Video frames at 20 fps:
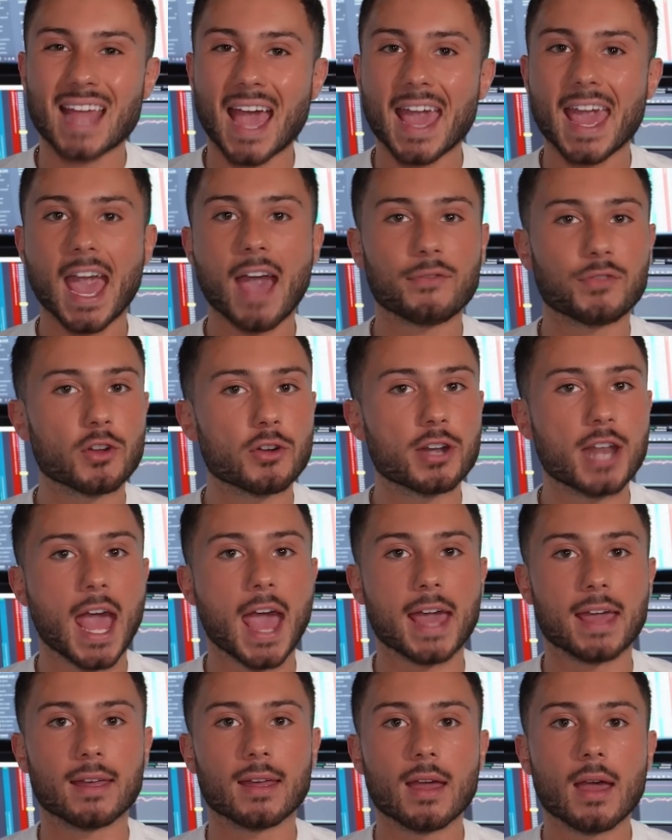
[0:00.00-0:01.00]
Day after
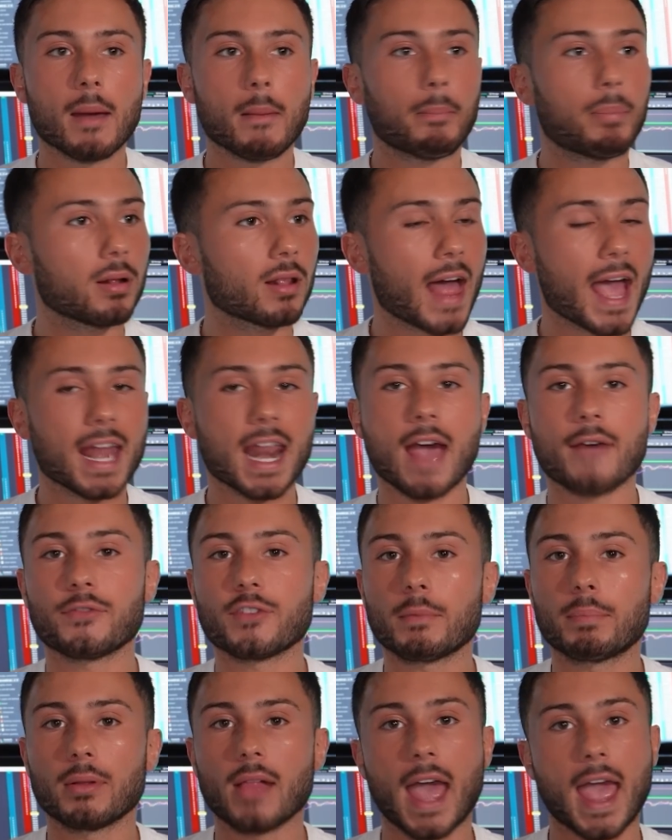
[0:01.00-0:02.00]
day, plan
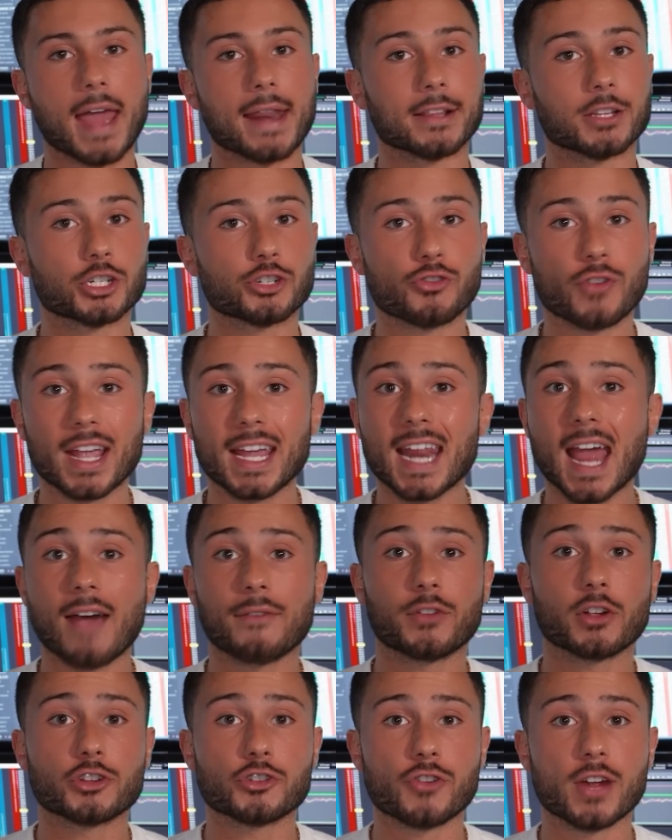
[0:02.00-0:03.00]
after plan, trade
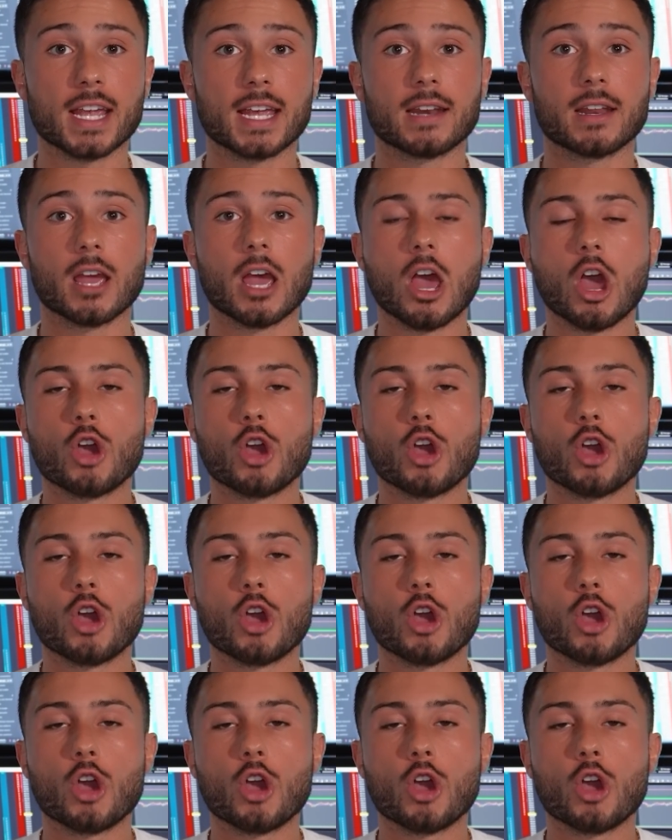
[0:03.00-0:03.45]
after trade,